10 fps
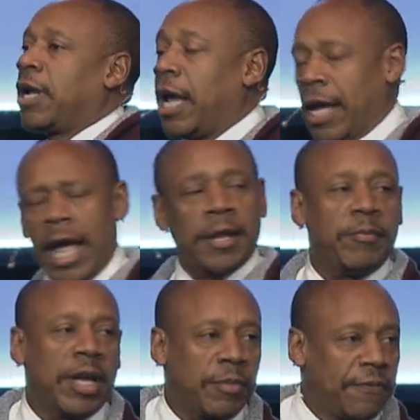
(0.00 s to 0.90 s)
had to
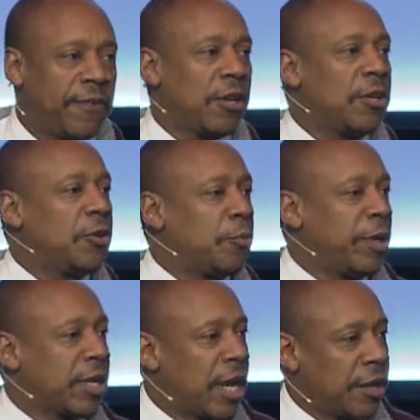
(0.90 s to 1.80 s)
make me feel a little
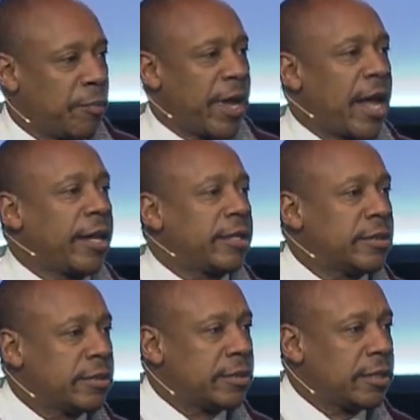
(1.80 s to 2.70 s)
bit kind of bad
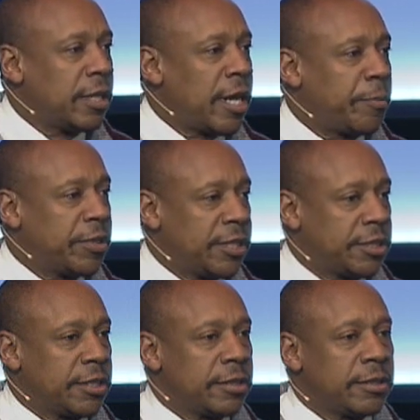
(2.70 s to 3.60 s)
in that
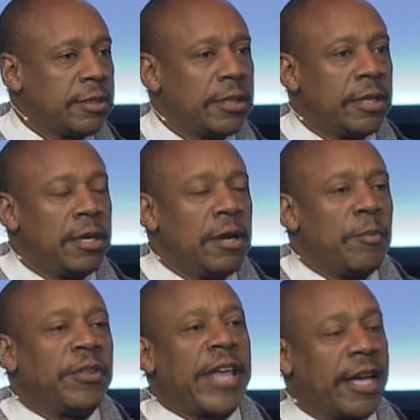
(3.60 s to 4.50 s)
position.
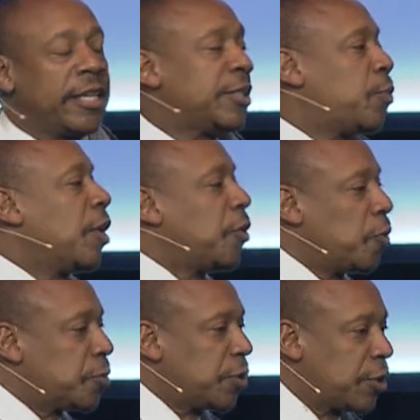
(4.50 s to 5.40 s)
But that is one of
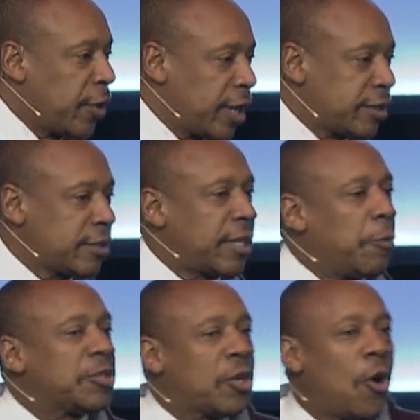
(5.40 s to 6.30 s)
those regrets that
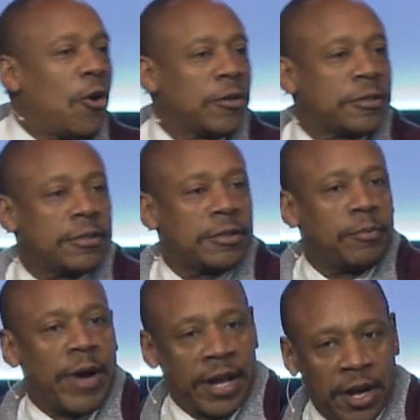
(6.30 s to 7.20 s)
was caused
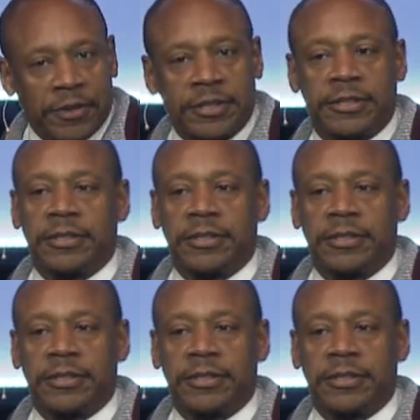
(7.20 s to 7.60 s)
by others.